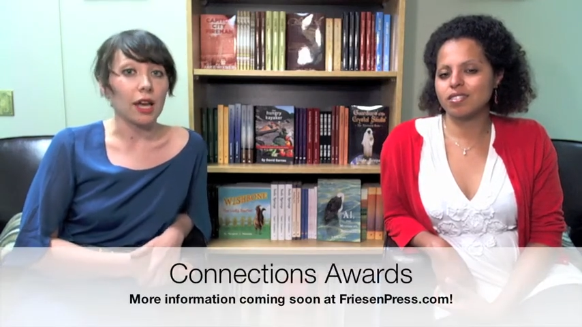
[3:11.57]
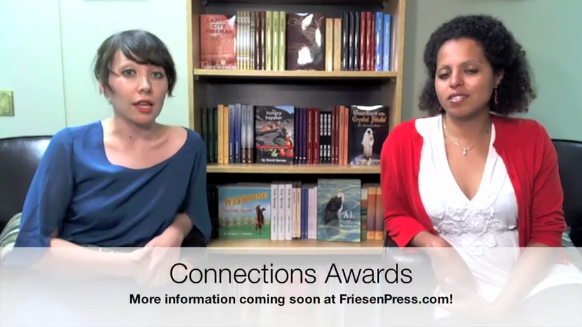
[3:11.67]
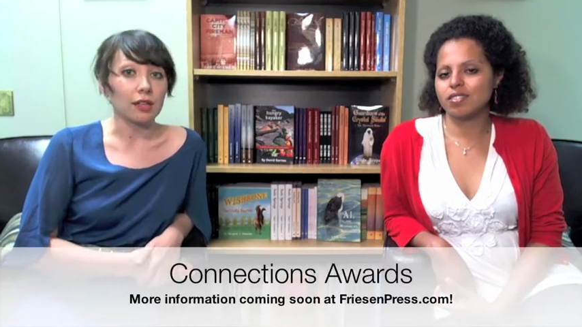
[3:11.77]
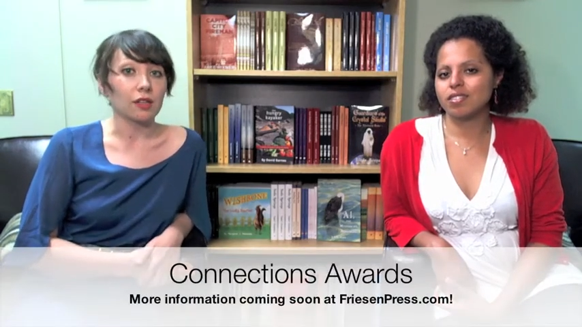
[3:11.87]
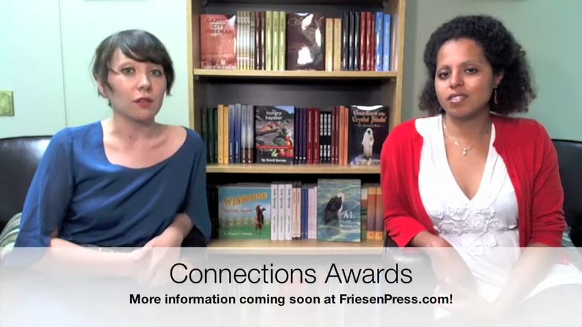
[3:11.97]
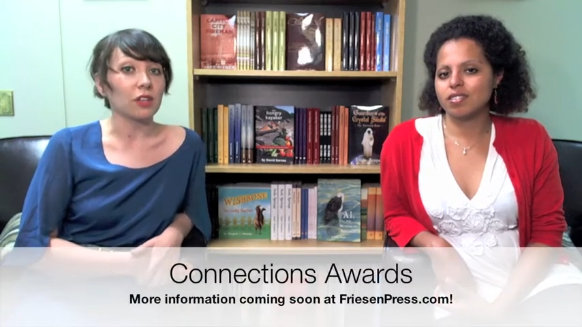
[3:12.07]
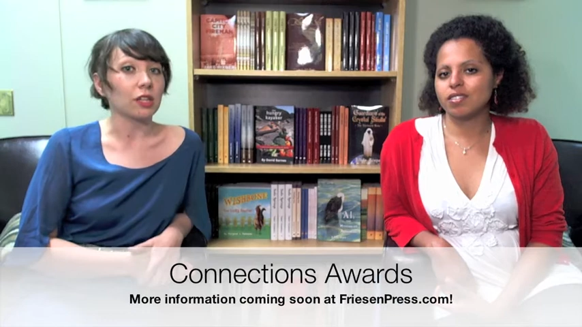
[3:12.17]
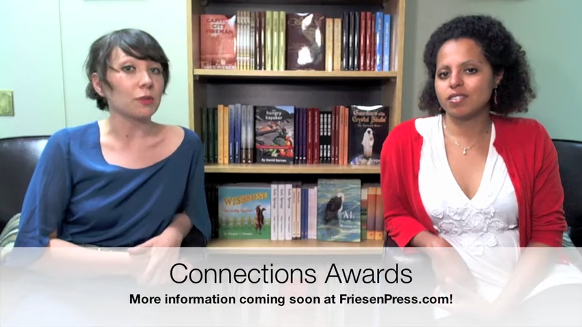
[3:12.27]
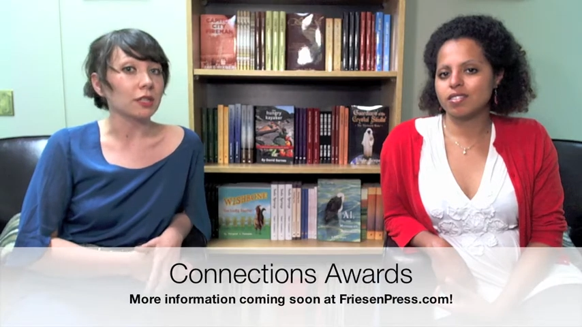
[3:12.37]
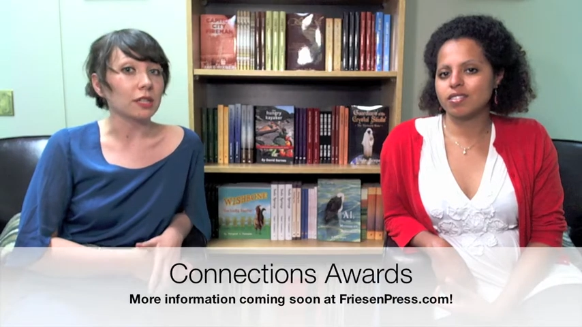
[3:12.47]
Speaker 1: and
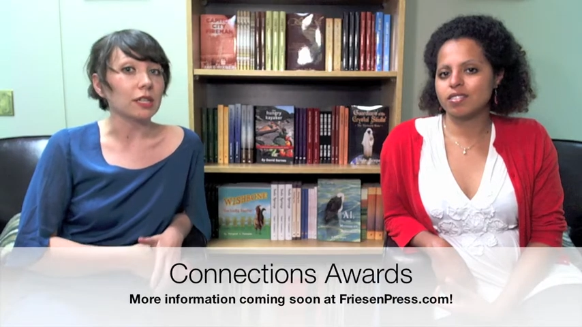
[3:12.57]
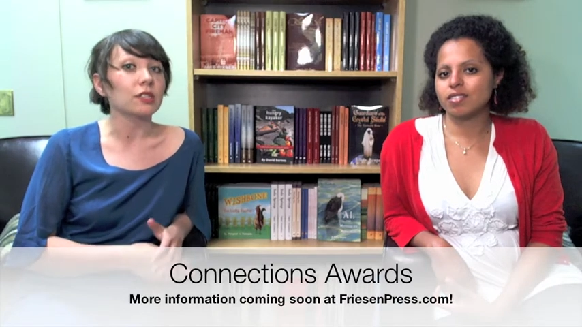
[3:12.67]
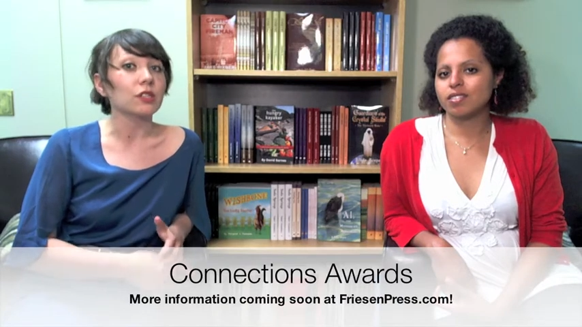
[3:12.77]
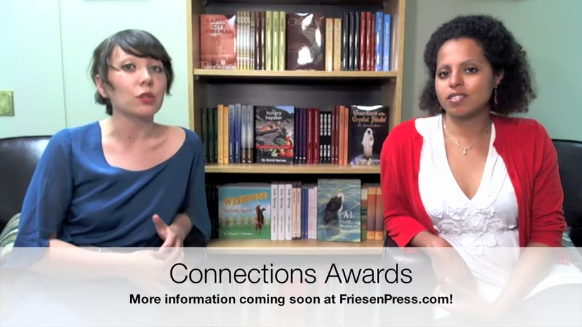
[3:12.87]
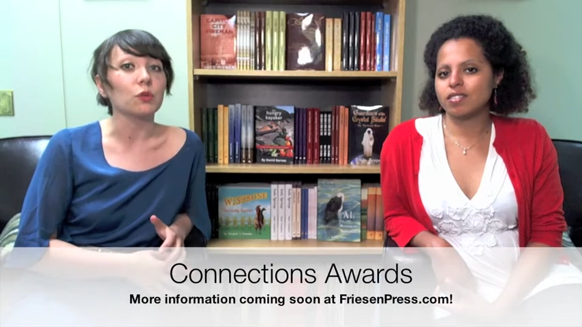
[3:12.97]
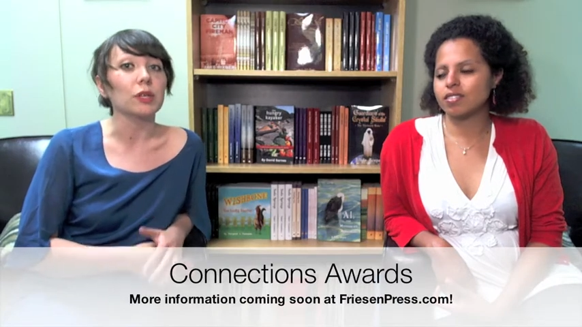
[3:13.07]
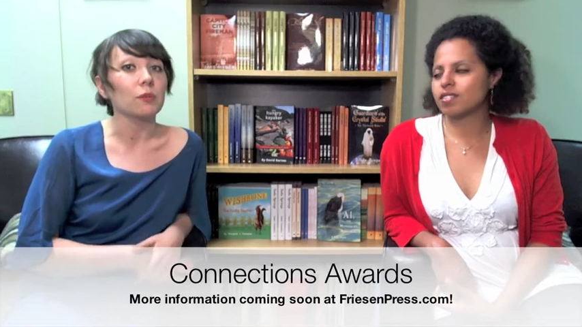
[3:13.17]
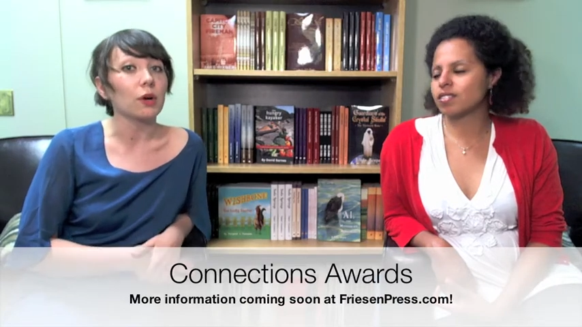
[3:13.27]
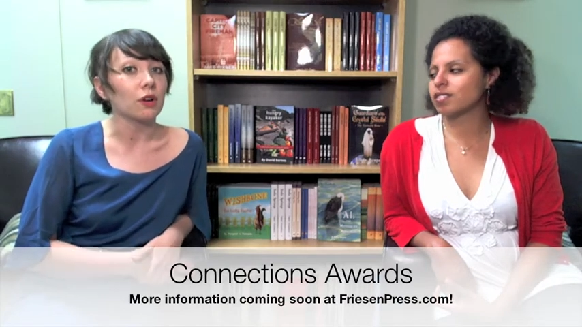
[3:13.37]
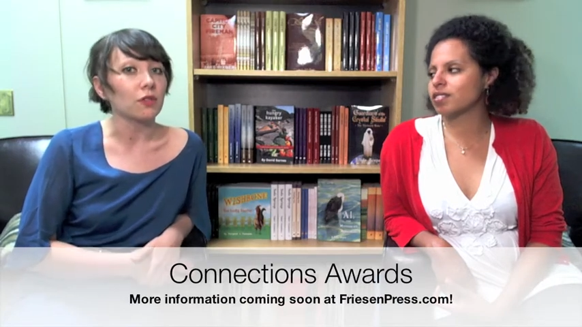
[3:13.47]
availability to be a
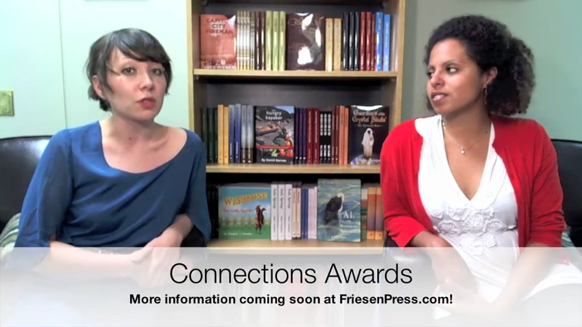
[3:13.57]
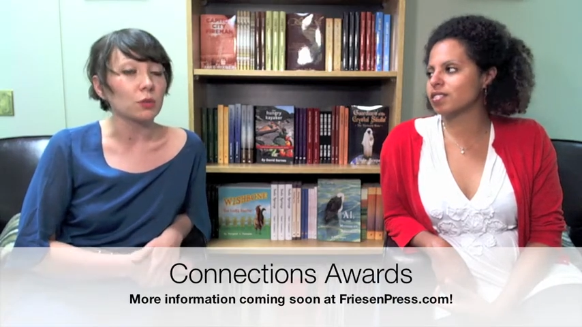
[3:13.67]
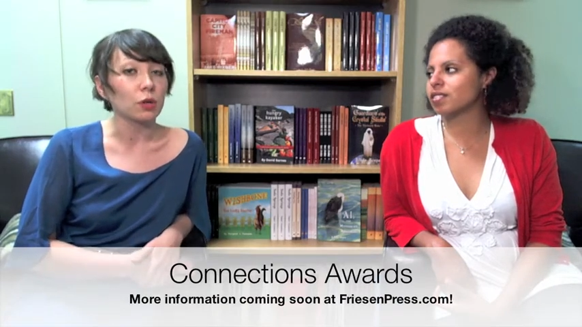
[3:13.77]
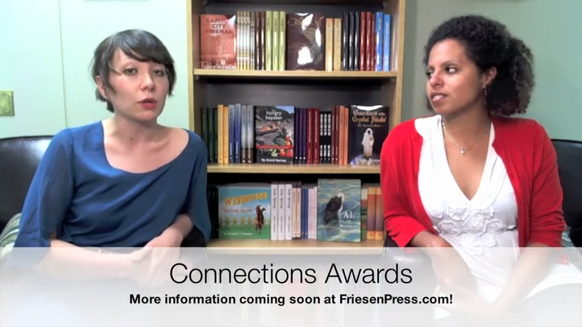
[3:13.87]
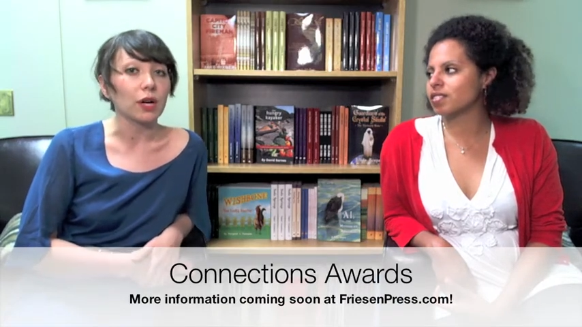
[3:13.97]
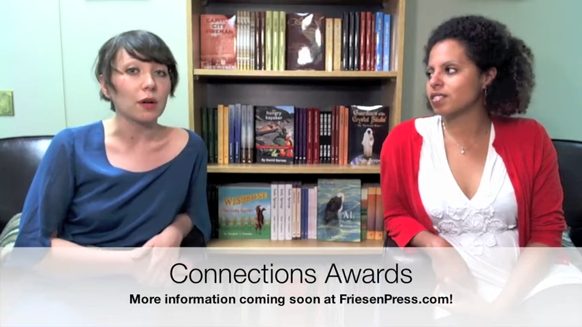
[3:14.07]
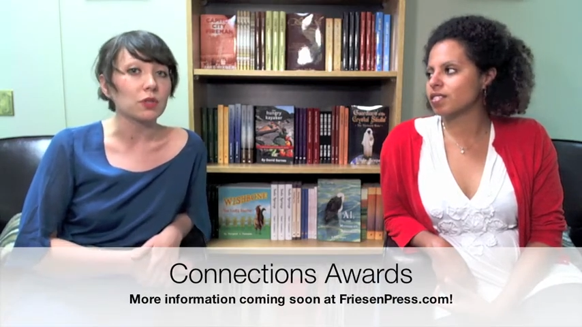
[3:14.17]
part of this program.